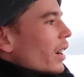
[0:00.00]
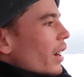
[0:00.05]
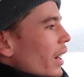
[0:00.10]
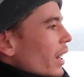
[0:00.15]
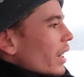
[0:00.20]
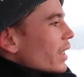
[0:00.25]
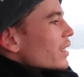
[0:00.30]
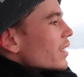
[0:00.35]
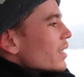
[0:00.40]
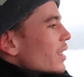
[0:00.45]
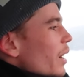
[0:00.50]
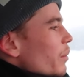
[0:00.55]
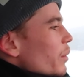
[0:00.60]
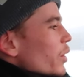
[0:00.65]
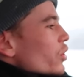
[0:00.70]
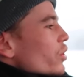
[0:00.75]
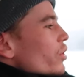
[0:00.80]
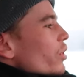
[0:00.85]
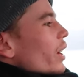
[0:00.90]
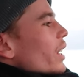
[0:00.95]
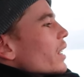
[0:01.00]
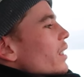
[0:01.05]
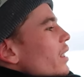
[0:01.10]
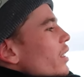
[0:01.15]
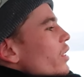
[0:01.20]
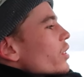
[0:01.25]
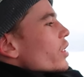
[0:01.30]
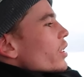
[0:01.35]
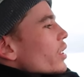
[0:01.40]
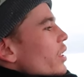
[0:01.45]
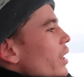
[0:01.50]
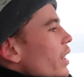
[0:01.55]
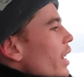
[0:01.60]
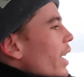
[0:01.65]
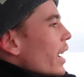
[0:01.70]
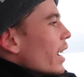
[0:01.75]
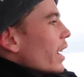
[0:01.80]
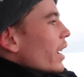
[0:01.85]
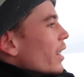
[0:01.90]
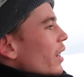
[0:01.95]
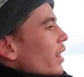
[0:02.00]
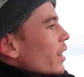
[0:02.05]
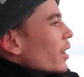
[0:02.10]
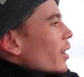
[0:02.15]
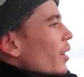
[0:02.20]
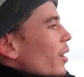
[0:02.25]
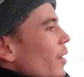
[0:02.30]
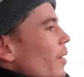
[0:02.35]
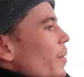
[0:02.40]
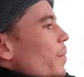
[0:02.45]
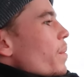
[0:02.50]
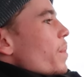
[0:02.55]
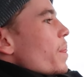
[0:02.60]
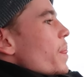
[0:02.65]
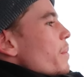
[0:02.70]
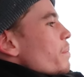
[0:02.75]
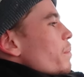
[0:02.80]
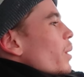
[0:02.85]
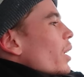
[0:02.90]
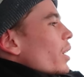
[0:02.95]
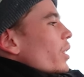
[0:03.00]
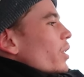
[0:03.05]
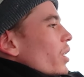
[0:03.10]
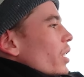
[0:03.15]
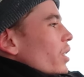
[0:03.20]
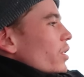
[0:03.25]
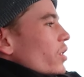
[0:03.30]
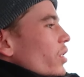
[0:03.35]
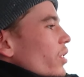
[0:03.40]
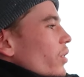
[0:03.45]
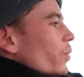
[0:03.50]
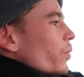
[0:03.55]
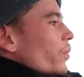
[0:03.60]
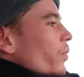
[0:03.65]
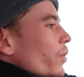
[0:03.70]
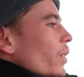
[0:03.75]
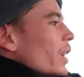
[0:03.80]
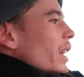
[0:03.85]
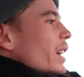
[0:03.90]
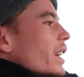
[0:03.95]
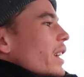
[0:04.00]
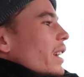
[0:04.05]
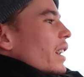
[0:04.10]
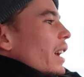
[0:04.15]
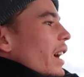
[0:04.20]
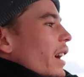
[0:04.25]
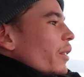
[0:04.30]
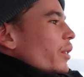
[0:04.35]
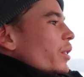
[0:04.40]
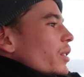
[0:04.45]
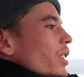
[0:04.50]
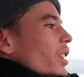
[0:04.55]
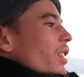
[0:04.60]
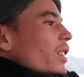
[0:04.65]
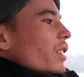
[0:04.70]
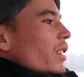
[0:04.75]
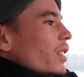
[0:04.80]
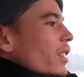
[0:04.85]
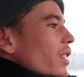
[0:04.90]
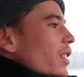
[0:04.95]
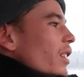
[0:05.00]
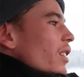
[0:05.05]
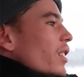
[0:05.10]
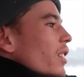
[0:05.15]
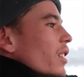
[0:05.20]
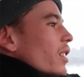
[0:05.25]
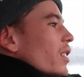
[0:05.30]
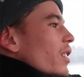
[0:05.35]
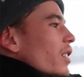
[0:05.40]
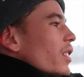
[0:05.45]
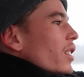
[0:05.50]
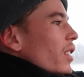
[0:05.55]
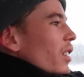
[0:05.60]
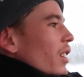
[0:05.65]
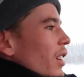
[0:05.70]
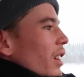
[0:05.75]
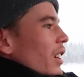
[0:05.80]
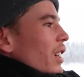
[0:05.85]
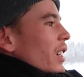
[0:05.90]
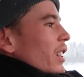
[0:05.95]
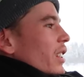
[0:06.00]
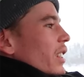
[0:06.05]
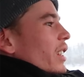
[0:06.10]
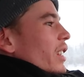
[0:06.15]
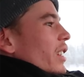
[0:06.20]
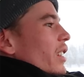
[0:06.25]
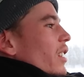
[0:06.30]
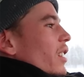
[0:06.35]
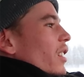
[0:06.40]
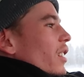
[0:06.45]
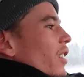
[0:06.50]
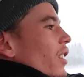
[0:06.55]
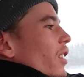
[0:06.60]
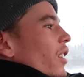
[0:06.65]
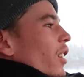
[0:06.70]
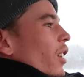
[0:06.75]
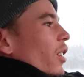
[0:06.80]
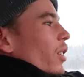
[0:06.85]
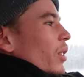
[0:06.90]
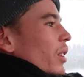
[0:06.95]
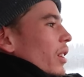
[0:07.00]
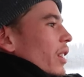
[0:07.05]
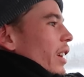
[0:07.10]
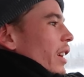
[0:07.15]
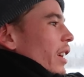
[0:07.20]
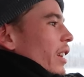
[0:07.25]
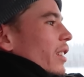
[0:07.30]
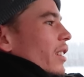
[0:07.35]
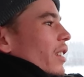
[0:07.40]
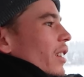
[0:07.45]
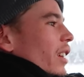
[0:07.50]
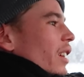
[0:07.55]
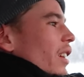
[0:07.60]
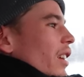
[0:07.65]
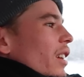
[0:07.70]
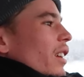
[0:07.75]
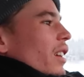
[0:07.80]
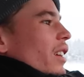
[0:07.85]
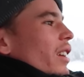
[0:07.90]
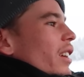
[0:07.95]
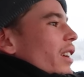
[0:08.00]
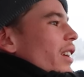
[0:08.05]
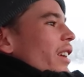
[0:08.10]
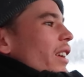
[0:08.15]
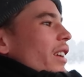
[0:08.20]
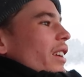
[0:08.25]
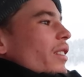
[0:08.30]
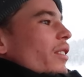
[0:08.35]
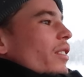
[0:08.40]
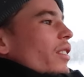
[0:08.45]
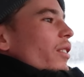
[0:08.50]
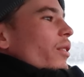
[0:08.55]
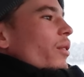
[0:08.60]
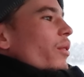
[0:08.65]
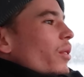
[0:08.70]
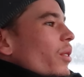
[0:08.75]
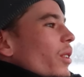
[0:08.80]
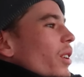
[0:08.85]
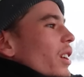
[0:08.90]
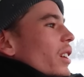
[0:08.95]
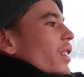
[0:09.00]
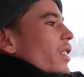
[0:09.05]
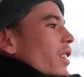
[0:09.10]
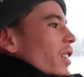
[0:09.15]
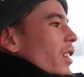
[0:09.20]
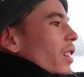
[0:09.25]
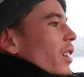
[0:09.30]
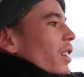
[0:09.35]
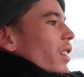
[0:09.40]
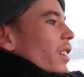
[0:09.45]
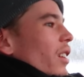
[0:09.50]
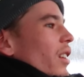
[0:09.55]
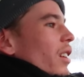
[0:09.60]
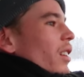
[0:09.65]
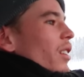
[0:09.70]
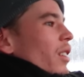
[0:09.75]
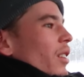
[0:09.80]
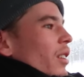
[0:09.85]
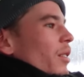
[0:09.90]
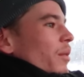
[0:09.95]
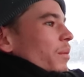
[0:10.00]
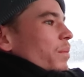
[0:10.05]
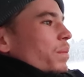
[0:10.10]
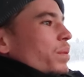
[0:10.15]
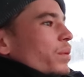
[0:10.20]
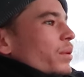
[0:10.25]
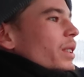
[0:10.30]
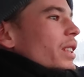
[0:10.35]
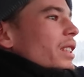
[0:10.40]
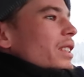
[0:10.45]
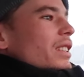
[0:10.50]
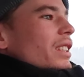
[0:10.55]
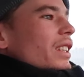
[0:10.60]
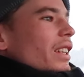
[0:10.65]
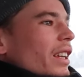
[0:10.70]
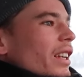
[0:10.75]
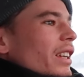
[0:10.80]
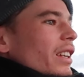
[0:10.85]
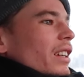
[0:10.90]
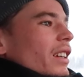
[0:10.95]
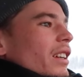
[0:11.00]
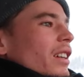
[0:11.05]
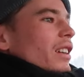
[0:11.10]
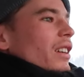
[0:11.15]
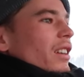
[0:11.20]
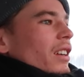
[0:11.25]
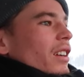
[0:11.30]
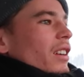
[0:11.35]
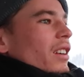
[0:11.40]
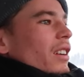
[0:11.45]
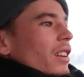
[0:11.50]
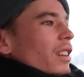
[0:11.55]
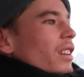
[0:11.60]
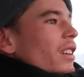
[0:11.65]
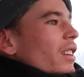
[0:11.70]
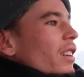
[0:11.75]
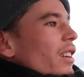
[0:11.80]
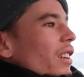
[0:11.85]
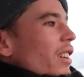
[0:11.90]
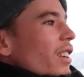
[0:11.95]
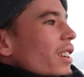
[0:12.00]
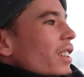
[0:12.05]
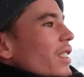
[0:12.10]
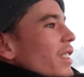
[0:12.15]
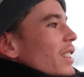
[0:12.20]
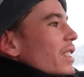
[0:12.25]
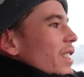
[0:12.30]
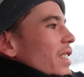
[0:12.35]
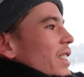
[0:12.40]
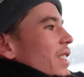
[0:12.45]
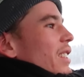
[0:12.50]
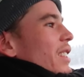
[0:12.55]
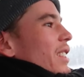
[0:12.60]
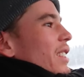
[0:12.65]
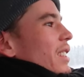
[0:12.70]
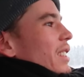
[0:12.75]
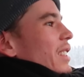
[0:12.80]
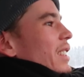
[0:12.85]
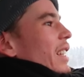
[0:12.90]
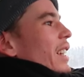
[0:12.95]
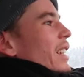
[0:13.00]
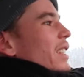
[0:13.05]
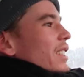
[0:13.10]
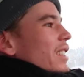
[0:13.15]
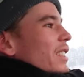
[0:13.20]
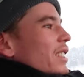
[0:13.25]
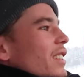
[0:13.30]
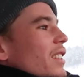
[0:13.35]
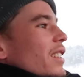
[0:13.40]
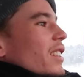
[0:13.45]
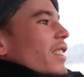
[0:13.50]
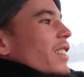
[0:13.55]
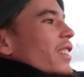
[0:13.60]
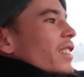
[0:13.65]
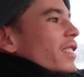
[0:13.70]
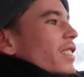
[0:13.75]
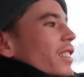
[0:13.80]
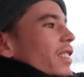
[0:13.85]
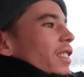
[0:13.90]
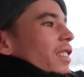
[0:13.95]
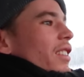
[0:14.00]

as demonstrated just there, but you can just flick it out and then hold it in one pretty consistent